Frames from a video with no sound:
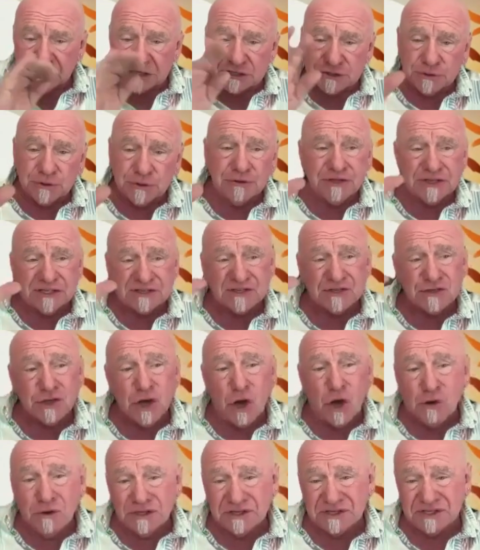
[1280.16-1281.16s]
The truth is
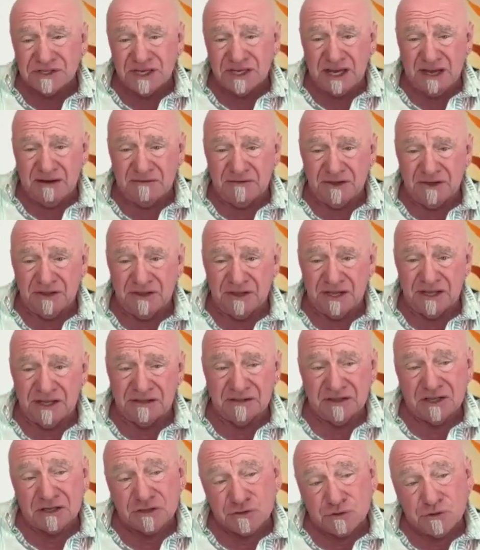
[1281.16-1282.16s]
noticing
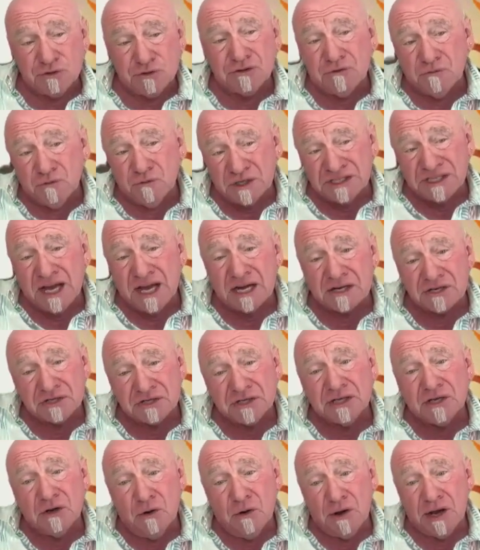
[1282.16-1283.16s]
everything, the truth of what's
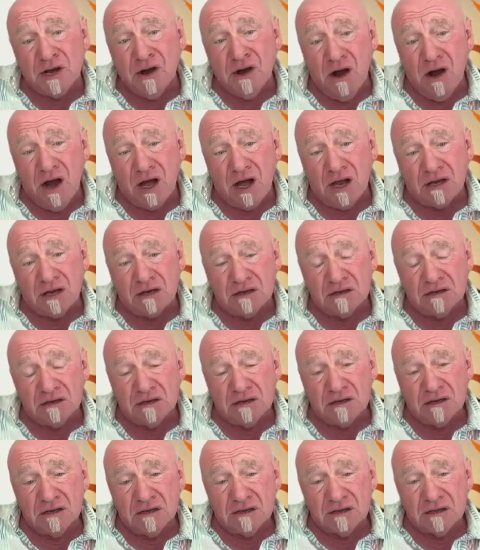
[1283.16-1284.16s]
actually going on.
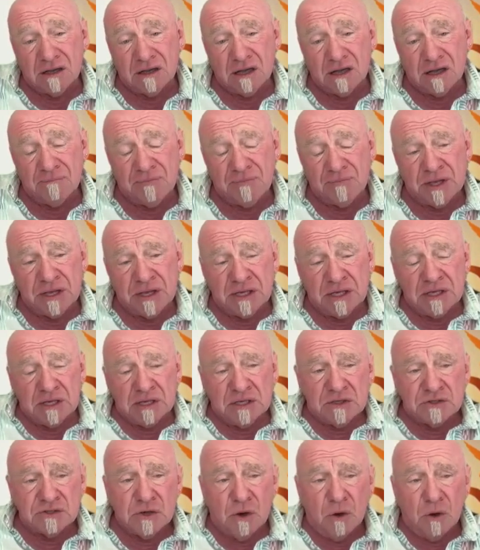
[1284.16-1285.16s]
Okay.
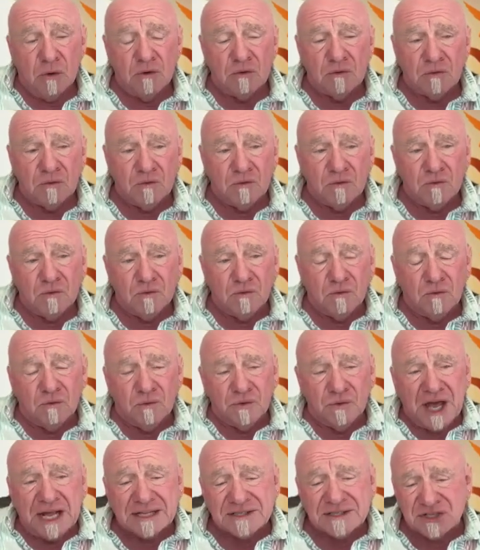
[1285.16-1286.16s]
So
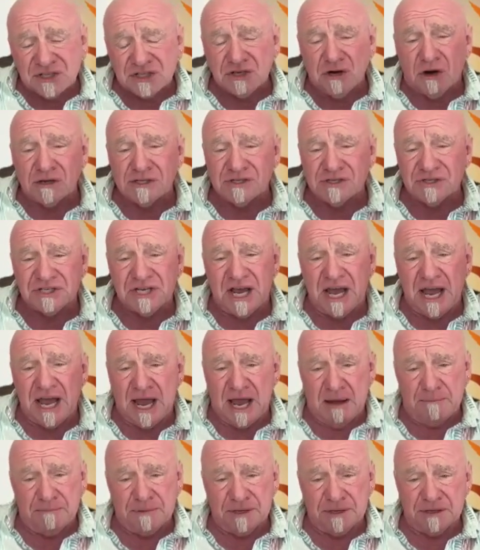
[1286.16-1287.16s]
that starts to
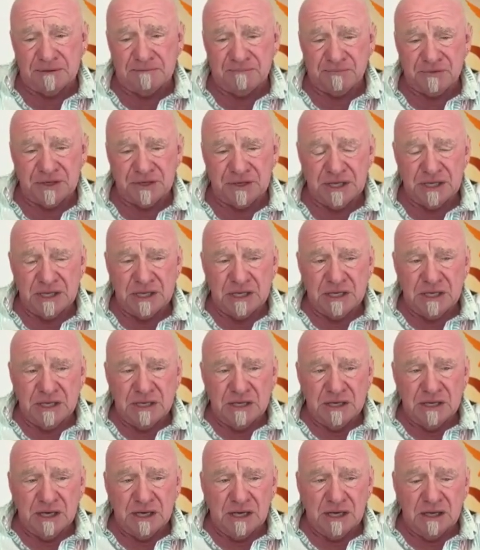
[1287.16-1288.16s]
happen.
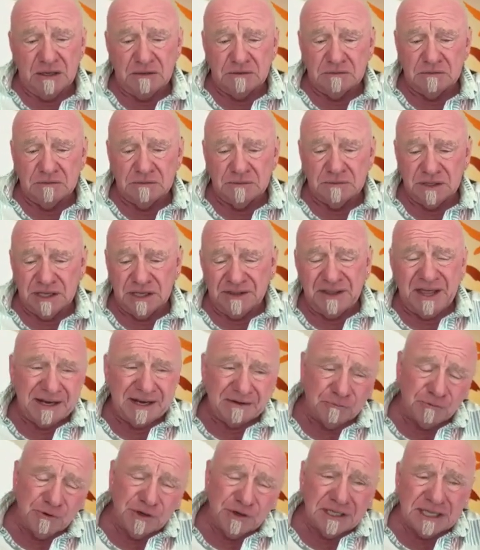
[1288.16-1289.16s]
And
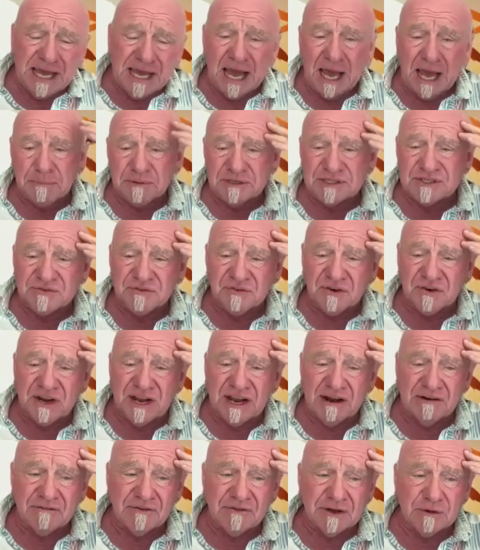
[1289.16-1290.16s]
that really happens
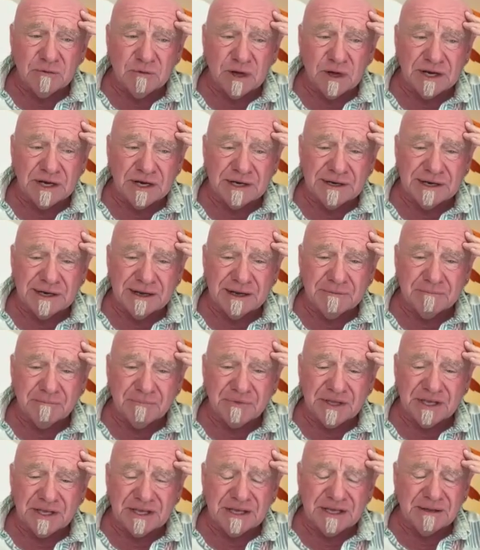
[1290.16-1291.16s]
for everyone.
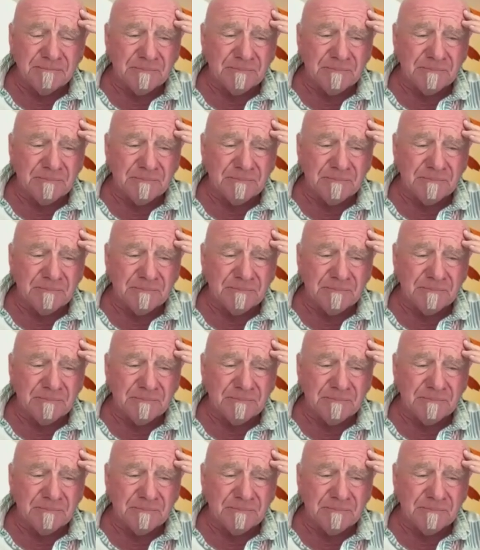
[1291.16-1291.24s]
Now,